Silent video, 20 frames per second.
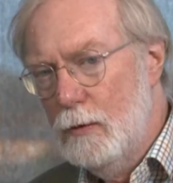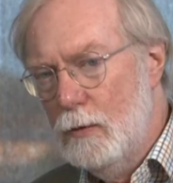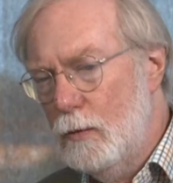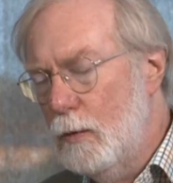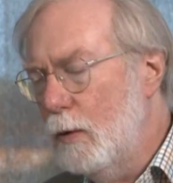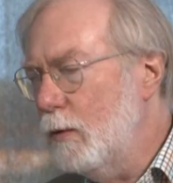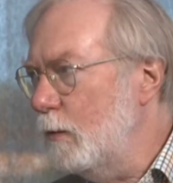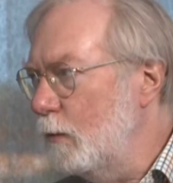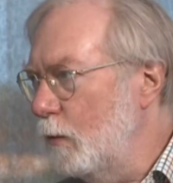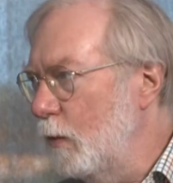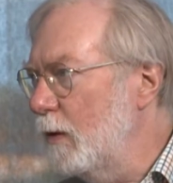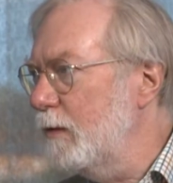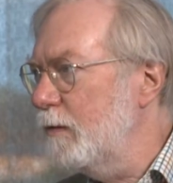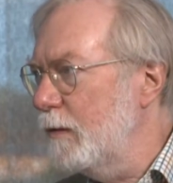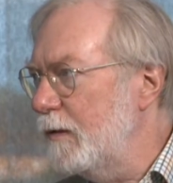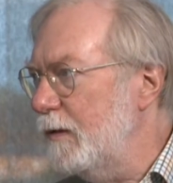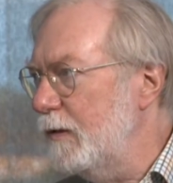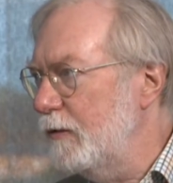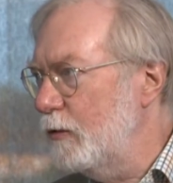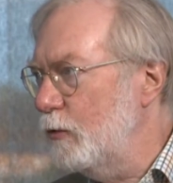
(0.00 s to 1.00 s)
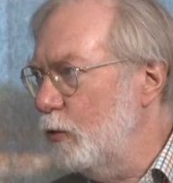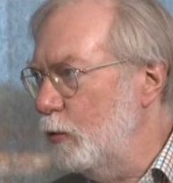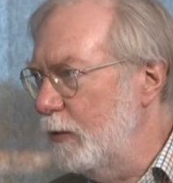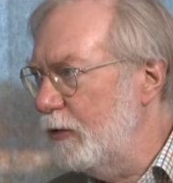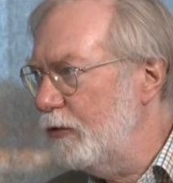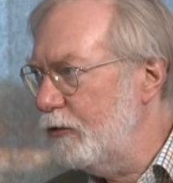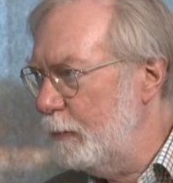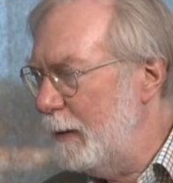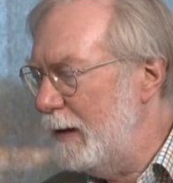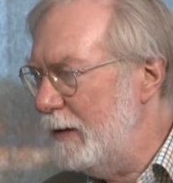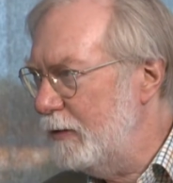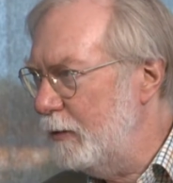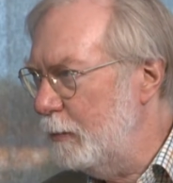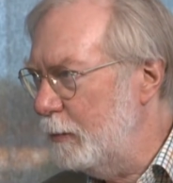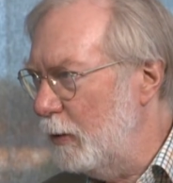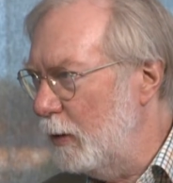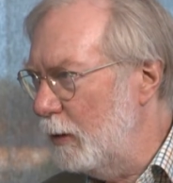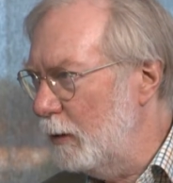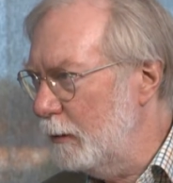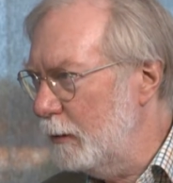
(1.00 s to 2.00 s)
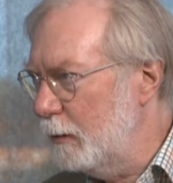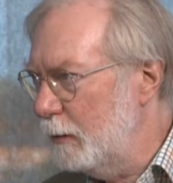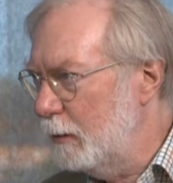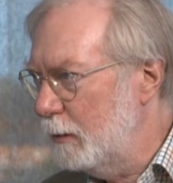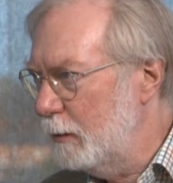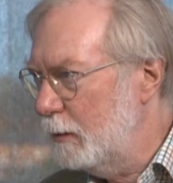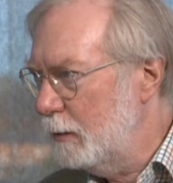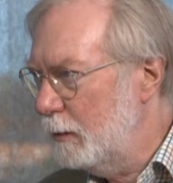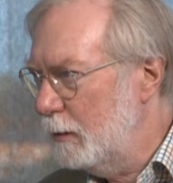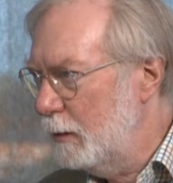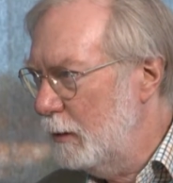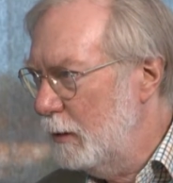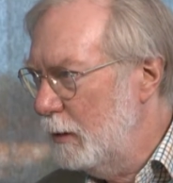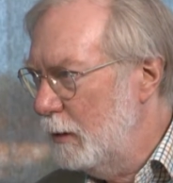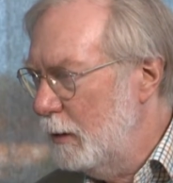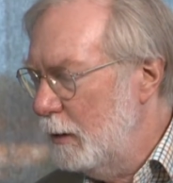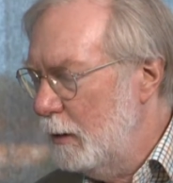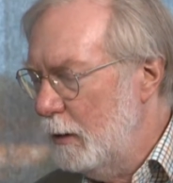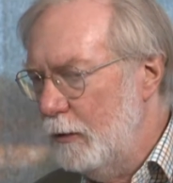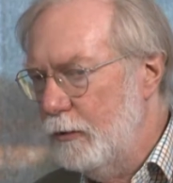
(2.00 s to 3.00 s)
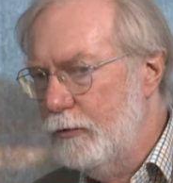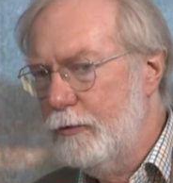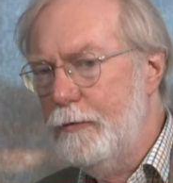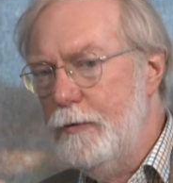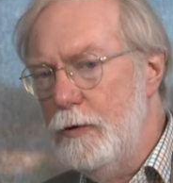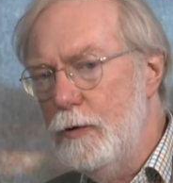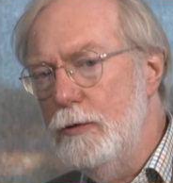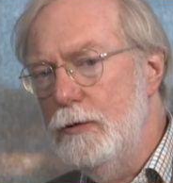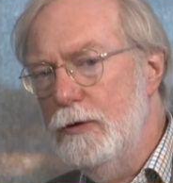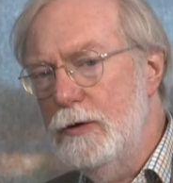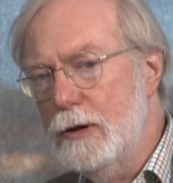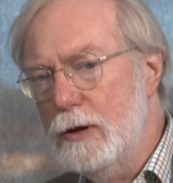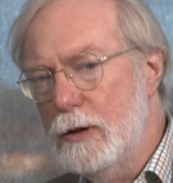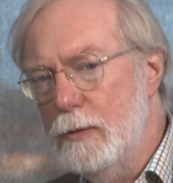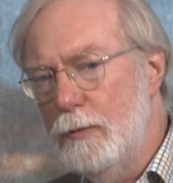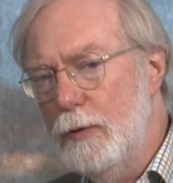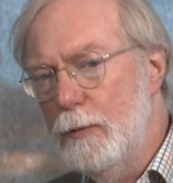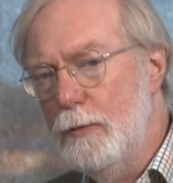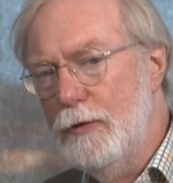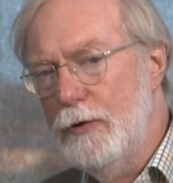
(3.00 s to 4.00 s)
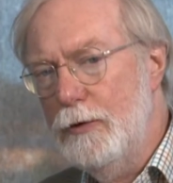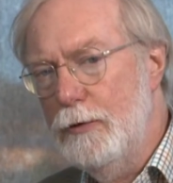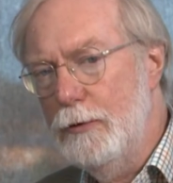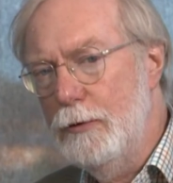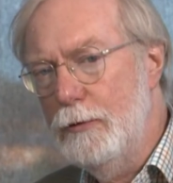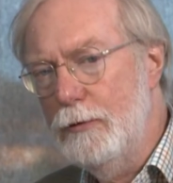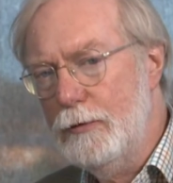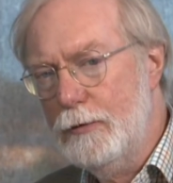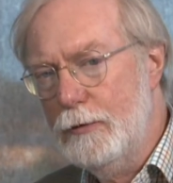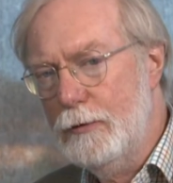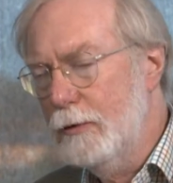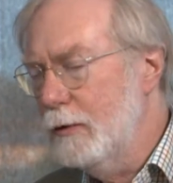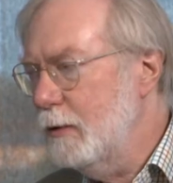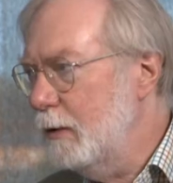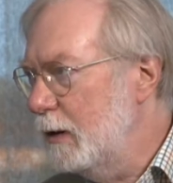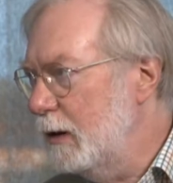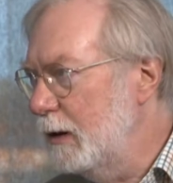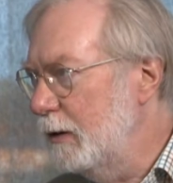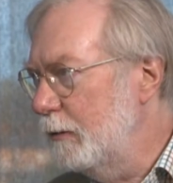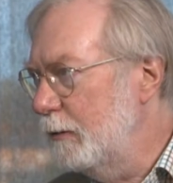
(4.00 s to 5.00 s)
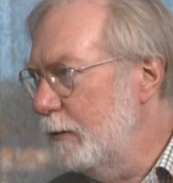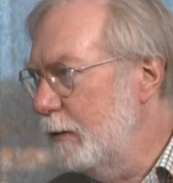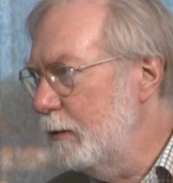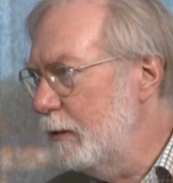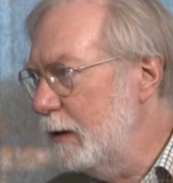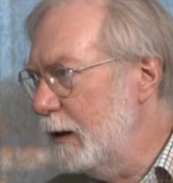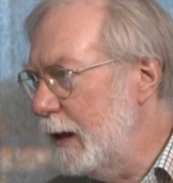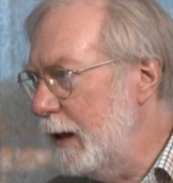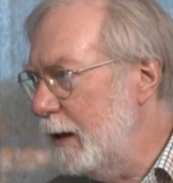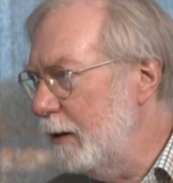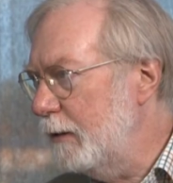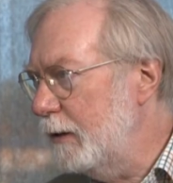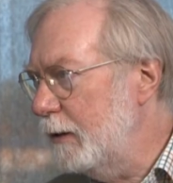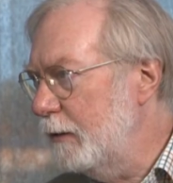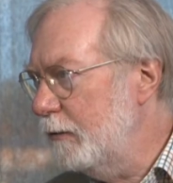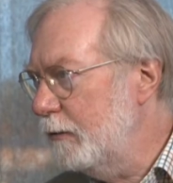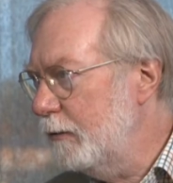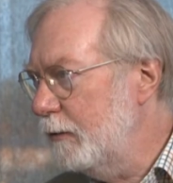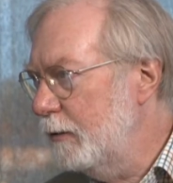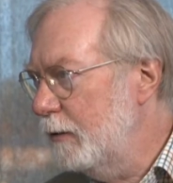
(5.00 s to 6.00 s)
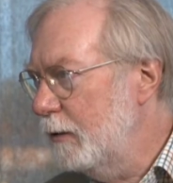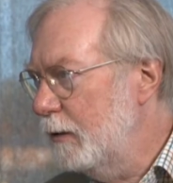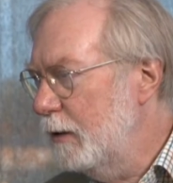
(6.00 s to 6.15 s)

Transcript: one of the things it will be spent upon is food that can be produced in the rural areas.